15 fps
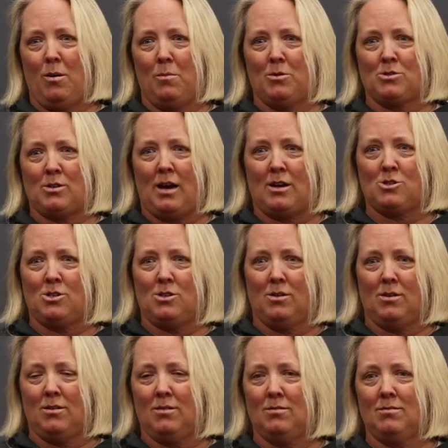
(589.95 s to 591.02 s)
numbers last
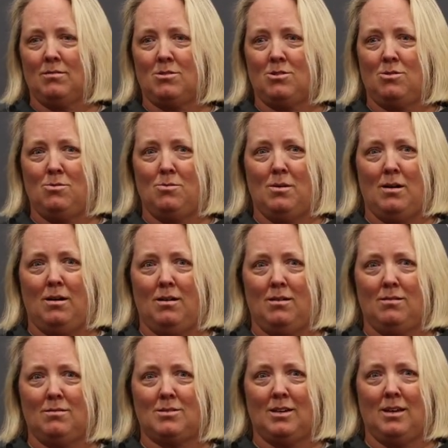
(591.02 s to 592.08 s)
year
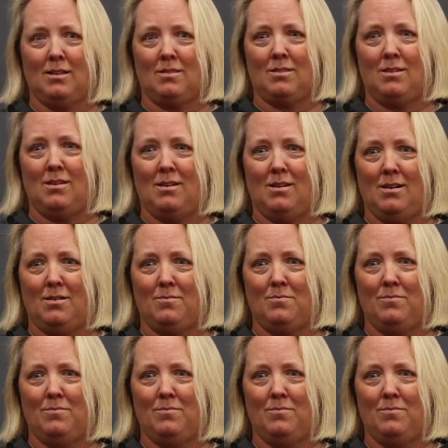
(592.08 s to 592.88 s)
to get the